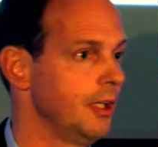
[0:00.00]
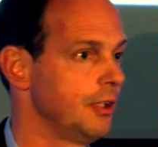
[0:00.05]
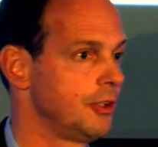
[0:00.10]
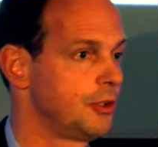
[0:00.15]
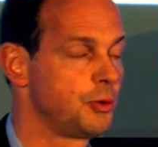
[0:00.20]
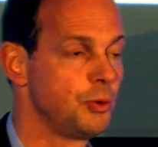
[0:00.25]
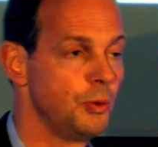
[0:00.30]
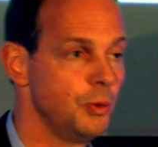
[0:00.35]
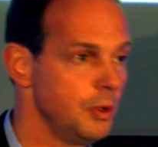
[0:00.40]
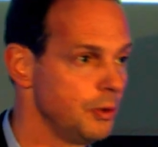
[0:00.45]

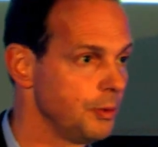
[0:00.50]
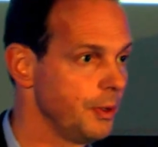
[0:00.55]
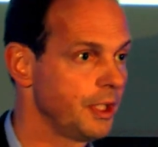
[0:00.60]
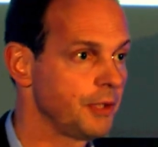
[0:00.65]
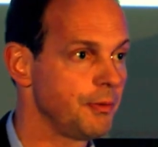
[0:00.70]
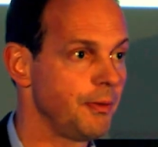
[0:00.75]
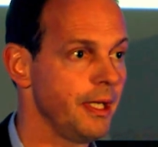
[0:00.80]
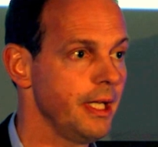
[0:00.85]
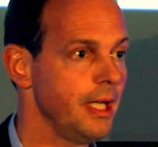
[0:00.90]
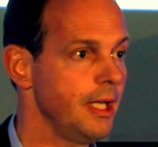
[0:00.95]
tool
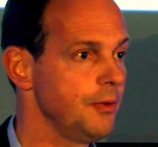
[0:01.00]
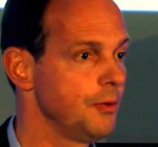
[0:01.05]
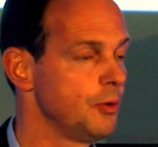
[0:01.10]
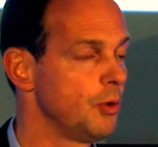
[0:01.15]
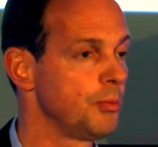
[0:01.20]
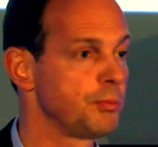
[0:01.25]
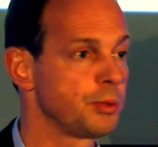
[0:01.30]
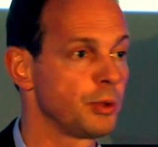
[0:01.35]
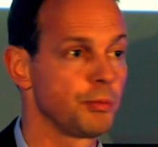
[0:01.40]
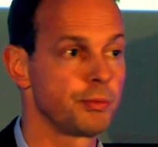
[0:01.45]
required,
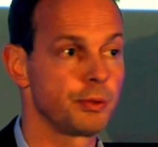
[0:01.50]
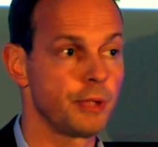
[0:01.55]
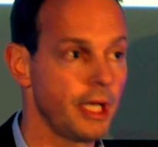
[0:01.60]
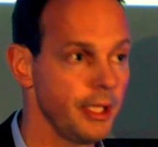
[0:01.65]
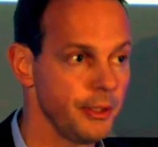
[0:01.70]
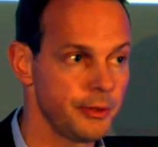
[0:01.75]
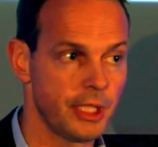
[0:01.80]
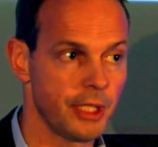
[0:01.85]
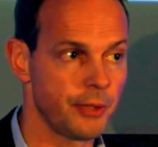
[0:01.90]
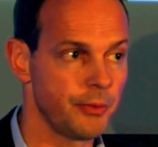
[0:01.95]
no
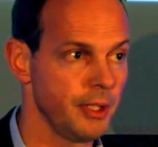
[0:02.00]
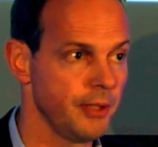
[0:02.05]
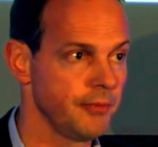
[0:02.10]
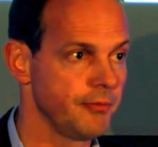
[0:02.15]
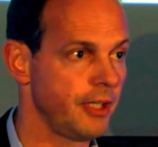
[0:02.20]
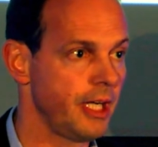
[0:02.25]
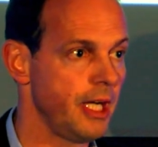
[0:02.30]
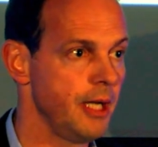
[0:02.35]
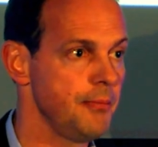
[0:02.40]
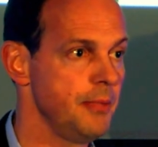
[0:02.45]
proprietary
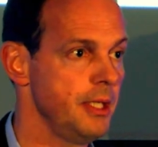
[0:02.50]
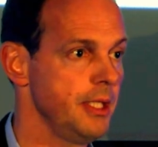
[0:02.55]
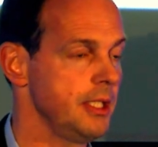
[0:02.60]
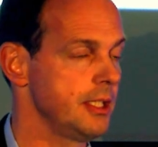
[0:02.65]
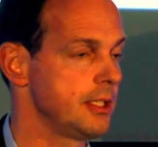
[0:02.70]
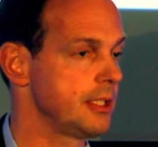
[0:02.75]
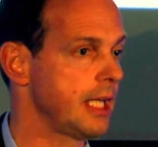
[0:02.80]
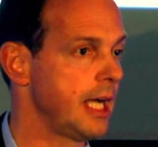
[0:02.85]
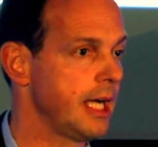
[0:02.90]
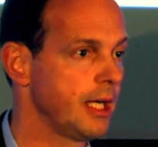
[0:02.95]
environment.
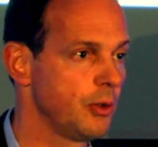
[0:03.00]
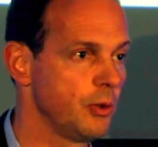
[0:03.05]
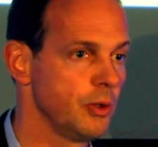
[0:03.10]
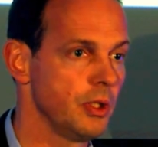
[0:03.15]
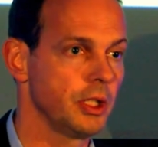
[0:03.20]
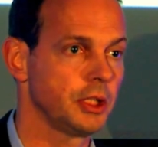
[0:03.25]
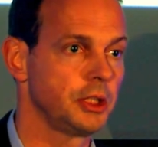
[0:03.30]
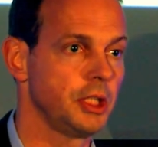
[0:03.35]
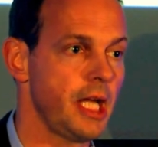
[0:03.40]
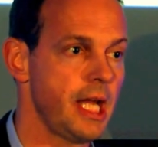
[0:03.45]
It's
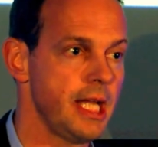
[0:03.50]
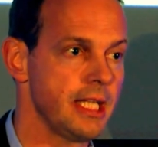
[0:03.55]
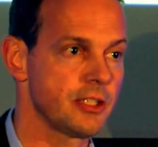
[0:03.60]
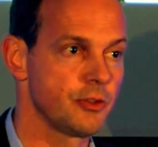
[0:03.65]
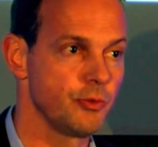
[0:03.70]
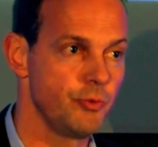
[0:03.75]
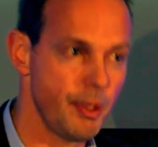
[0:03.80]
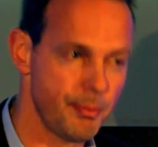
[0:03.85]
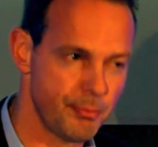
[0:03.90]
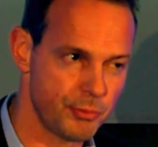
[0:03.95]

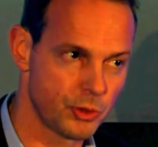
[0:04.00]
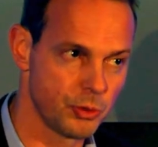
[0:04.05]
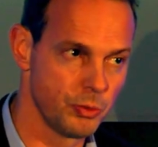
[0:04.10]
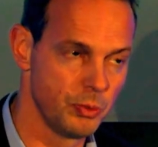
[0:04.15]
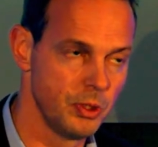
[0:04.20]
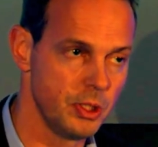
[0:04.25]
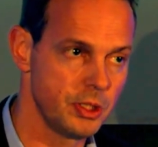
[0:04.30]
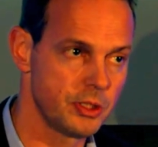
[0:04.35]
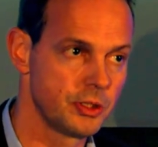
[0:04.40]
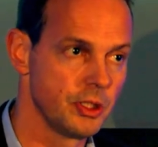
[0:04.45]
AngularJS web
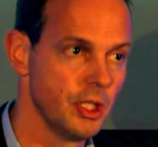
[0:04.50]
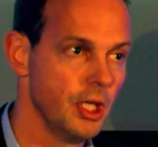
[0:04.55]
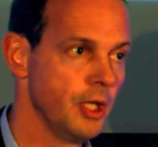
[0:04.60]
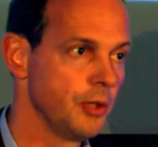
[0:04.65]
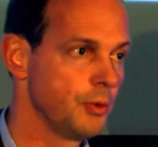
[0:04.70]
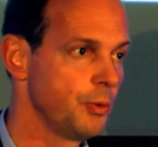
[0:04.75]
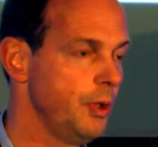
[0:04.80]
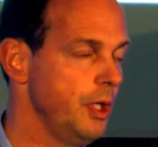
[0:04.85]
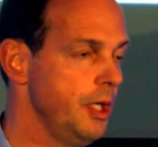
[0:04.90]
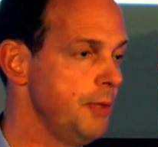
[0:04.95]
tools,
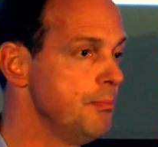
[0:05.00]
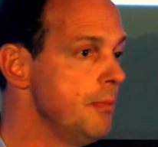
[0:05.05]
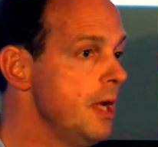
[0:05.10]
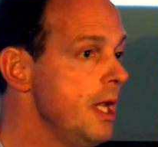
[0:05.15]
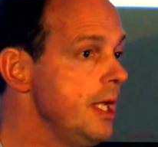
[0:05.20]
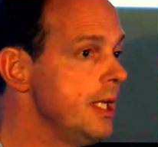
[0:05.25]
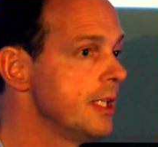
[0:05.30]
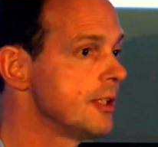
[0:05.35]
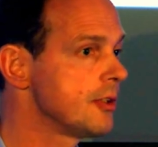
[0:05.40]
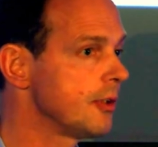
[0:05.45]
really
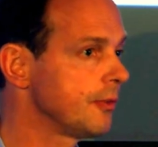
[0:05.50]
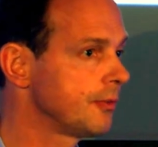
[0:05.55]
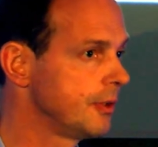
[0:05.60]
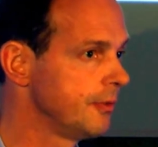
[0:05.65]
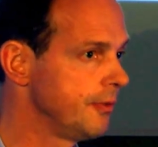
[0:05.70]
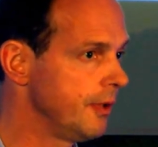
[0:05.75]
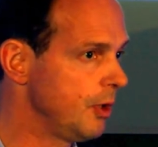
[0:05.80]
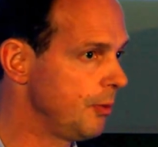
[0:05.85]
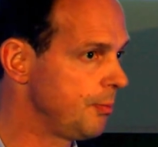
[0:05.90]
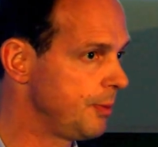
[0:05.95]
millions of
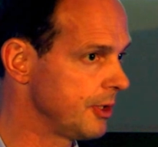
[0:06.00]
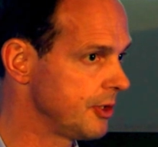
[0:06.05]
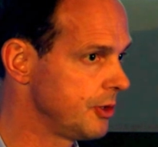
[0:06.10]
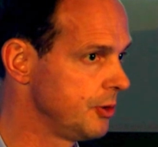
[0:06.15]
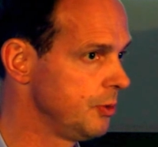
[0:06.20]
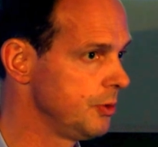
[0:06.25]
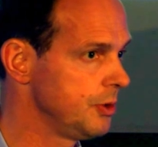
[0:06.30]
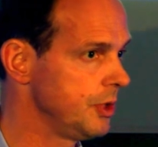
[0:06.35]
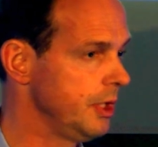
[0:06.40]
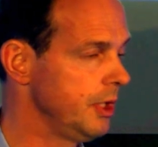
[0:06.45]
developers
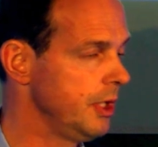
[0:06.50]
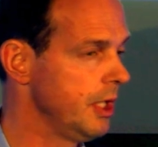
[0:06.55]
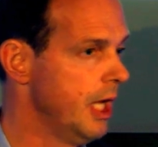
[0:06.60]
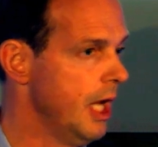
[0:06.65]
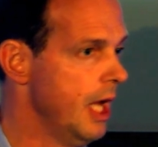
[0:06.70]
using.